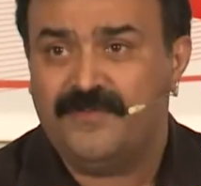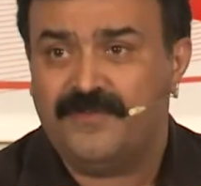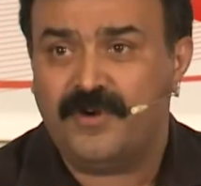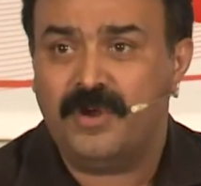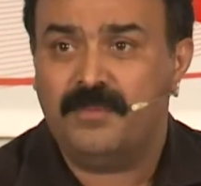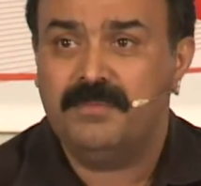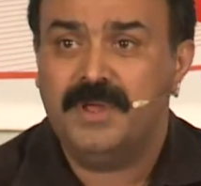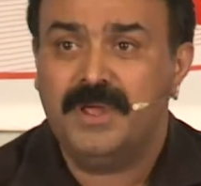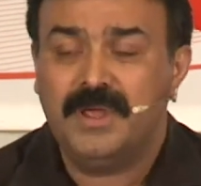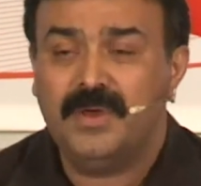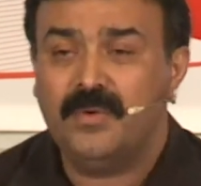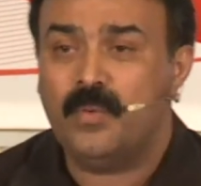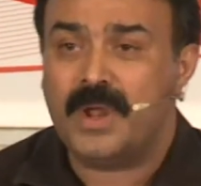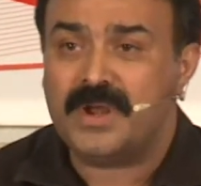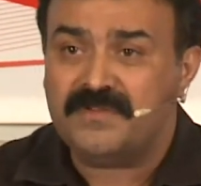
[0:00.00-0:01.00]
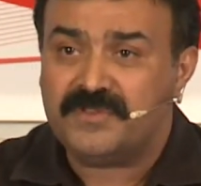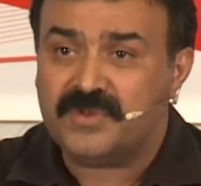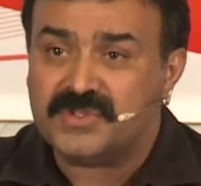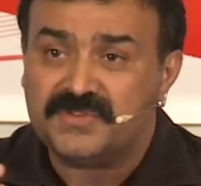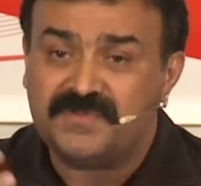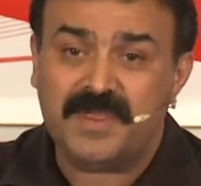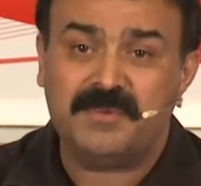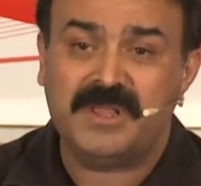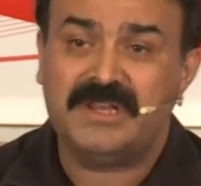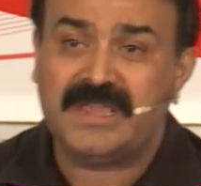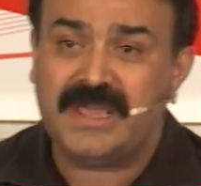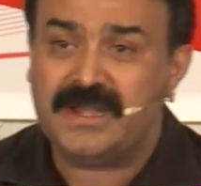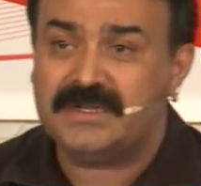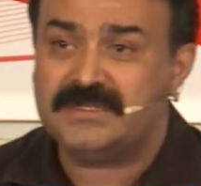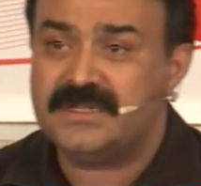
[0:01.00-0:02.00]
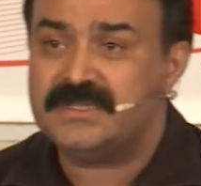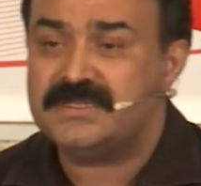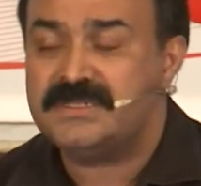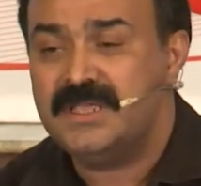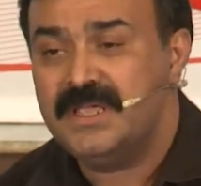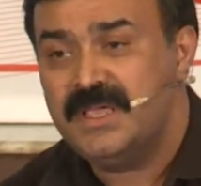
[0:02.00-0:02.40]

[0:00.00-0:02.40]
from one of those female characters.